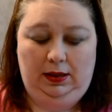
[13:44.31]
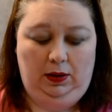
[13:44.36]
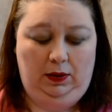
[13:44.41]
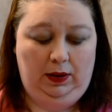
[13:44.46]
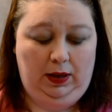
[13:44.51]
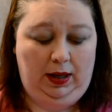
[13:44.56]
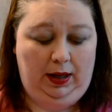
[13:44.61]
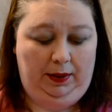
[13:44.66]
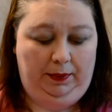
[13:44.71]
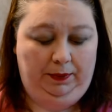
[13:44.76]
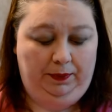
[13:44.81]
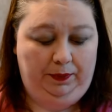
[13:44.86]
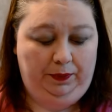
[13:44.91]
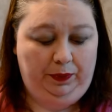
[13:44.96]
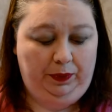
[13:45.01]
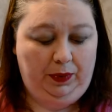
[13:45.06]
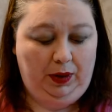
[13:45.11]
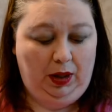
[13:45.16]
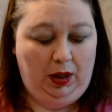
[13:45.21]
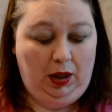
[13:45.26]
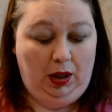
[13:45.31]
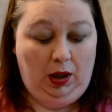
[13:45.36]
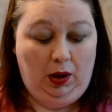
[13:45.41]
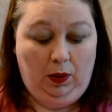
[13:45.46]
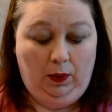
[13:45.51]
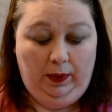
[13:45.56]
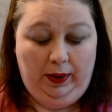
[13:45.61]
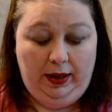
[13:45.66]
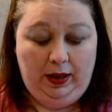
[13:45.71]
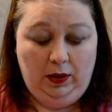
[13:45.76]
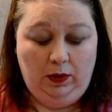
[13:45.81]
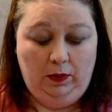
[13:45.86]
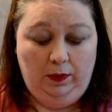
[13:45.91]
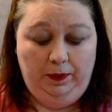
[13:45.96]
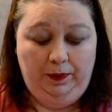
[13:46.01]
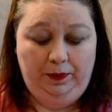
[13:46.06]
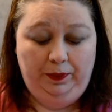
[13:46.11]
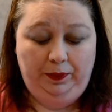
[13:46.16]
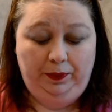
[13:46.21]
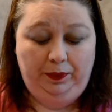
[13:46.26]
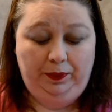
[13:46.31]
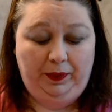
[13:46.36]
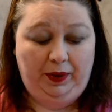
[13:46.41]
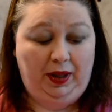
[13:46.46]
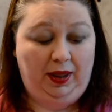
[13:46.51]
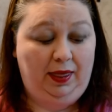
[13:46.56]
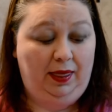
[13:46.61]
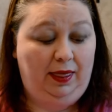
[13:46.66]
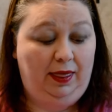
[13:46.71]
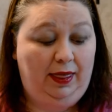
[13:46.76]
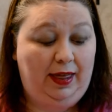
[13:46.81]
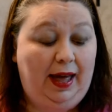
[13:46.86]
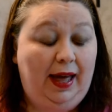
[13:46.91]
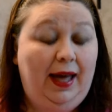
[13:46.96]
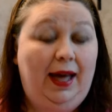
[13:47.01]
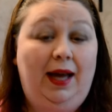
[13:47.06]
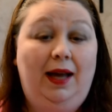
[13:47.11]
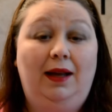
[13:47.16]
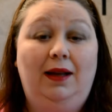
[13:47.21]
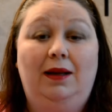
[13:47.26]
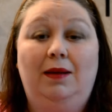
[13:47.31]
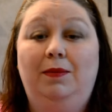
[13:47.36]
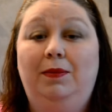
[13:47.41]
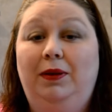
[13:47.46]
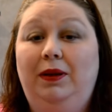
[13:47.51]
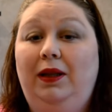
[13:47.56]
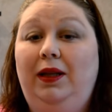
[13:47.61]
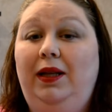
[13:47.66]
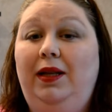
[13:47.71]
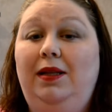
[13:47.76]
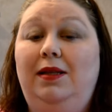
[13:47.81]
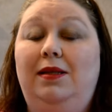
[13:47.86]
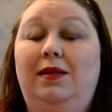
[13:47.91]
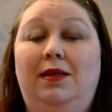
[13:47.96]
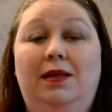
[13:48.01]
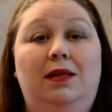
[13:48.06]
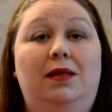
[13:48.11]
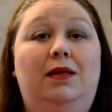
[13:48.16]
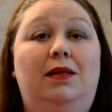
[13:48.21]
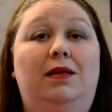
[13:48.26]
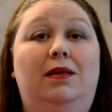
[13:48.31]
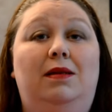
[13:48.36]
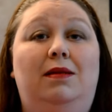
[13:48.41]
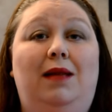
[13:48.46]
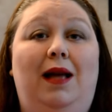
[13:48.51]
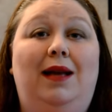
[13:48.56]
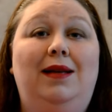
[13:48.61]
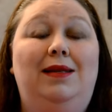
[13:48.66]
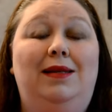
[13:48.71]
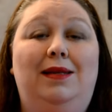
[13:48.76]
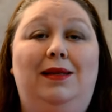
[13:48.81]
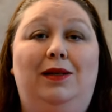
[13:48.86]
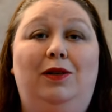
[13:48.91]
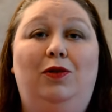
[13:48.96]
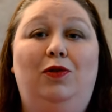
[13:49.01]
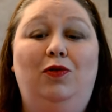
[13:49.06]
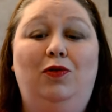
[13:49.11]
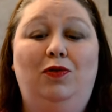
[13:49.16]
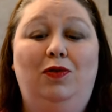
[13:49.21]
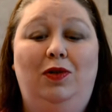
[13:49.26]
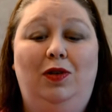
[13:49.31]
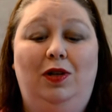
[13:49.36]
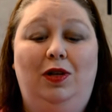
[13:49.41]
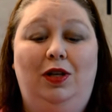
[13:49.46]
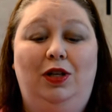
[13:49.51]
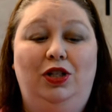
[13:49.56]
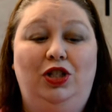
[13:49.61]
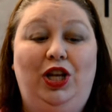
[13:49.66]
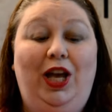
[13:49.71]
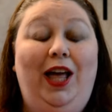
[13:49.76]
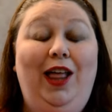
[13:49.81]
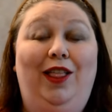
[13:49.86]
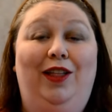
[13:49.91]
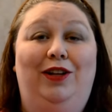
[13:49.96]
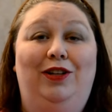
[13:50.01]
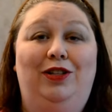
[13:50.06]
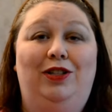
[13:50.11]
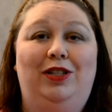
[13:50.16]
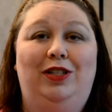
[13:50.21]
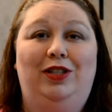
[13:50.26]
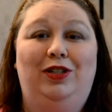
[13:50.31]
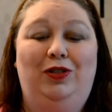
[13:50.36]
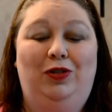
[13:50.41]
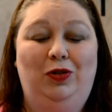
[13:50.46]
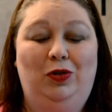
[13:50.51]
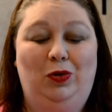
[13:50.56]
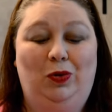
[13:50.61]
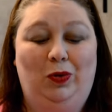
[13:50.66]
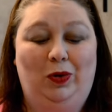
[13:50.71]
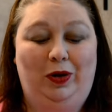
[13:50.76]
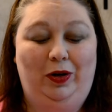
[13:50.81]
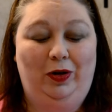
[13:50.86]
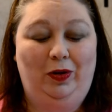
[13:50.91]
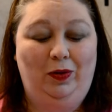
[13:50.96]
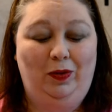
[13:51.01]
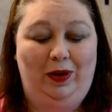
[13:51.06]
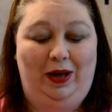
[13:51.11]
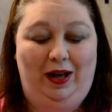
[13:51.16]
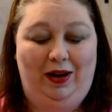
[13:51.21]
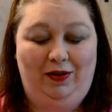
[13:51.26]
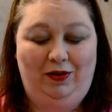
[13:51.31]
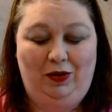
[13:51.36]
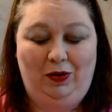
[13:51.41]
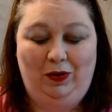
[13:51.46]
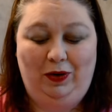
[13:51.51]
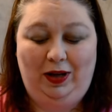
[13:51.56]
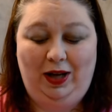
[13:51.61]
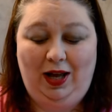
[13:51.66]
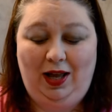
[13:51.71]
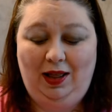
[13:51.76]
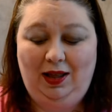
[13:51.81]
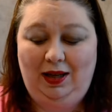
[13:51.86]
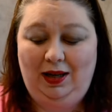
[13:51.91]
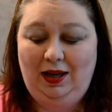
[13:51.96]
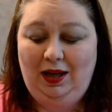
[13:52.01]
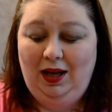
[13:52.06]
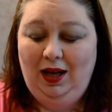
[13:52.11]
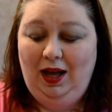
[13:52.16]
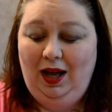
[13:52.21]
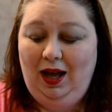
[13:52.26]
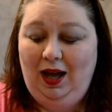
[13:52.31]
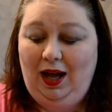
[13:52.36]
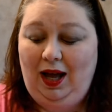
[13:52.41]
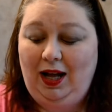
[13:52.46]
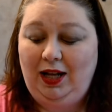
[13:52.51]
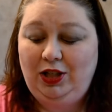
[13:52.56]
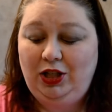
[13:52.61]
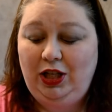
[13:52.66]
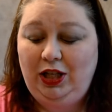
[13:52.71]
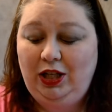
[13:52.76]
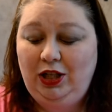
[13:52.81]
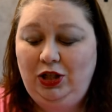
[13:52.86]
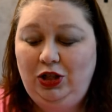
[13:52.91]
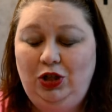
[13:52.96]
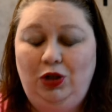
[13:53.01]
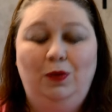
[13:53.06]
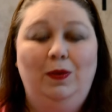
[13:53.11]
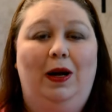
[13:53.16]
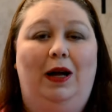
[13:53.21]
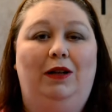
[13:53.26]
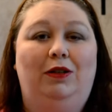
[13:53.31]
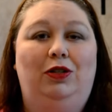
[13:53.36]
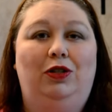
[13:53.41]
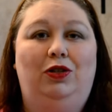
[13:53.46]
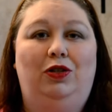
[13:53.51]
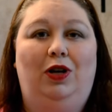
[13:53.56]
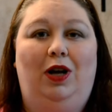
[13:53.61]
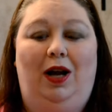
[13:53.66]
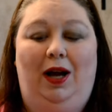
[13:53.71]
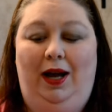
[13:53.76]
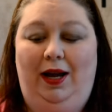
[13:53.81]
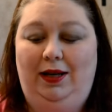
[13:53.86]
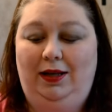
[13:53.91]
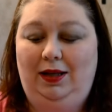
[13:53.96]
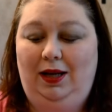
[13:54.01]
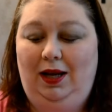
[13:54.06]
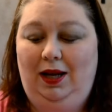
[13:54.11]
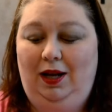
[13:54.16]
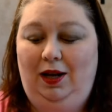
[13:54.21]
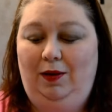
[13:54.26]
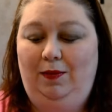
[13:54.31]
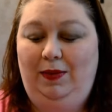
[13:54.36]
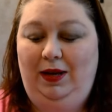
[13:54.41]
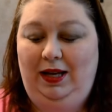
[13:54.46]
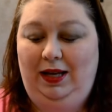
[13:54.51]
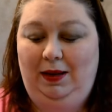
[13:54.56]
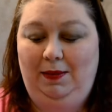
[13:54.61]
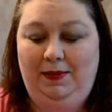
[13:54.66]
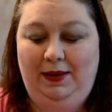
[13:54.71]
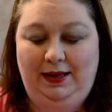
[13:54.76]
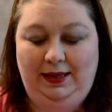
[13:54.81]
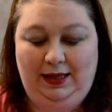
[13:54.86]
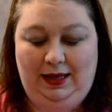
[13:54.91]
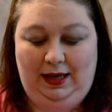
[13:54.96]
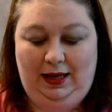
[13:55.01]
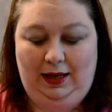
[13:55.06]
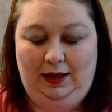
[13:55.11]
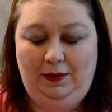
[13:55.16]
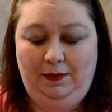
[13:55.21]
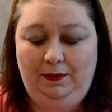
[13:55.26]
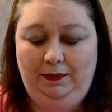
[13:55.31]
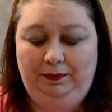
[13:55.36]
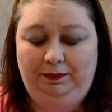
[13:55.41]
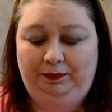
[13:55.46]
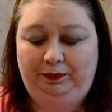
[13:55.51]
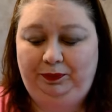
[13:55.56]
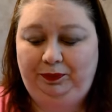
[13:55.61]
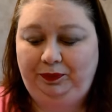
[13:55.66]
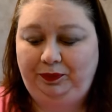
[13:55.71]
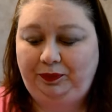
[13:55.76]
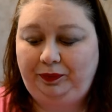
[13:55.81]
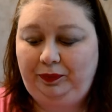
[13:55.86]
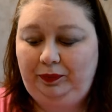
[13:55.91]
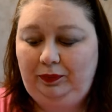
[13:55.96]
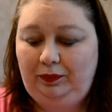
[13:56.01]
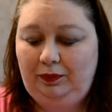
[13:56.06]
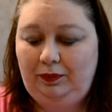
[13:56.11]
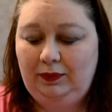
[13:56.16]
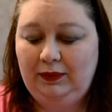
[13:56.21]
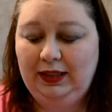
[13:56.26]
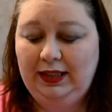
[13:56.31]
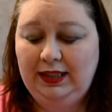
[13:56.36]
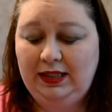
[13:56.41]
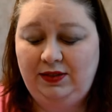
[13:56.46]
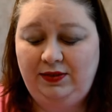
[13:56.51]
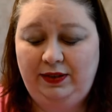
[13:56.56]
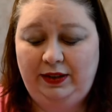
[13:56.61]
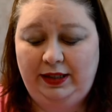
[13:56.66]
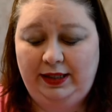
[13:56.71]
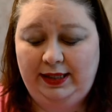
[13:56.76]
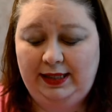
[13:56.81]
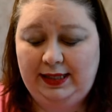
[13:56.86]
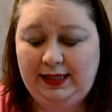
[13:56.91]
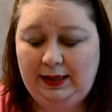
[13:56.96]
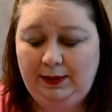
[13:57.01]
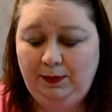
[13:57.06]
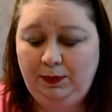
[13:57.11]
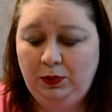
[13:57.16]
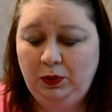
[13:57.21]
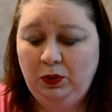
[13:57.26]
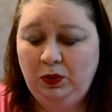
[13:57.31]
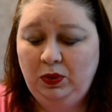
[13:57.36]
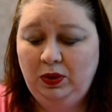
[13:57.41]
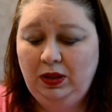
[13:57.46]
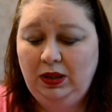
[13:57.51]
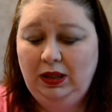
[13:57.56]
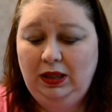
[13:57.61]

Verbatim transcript: Okay. Well, that completes this nice little challenge, tutorial, however you want to call it. I challenge you all to try it. Um, it can be done. It's very simple.